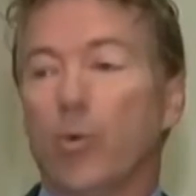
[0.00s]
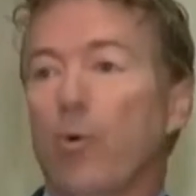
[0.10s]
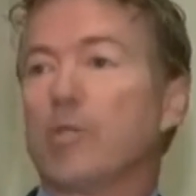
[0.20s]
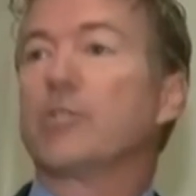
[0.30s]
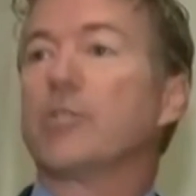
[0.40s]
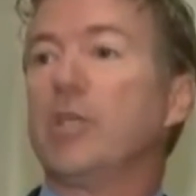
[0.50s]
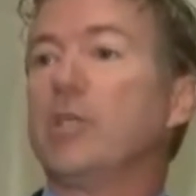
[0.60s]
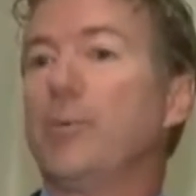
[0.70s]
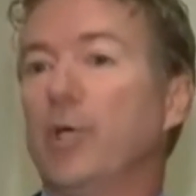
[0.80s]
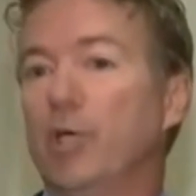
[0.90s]
want to see the
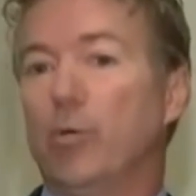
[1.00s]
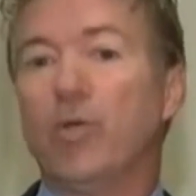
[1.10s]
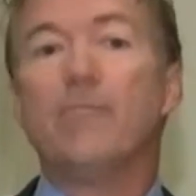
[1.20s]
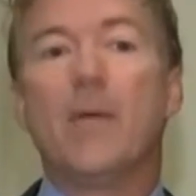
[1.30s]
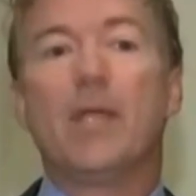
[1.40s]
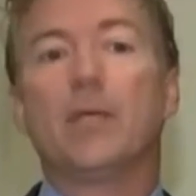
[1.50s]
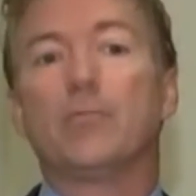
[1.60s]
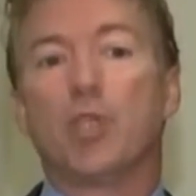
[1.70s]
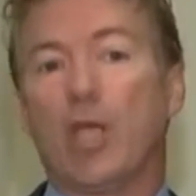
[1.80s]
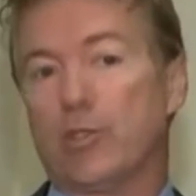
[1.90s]
bill. We have many
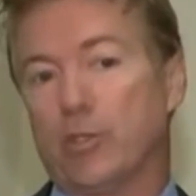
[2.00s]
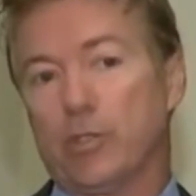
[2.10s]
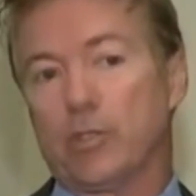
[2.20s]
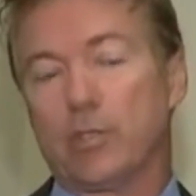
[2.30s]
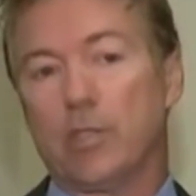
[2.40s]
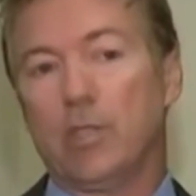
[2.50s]
objections.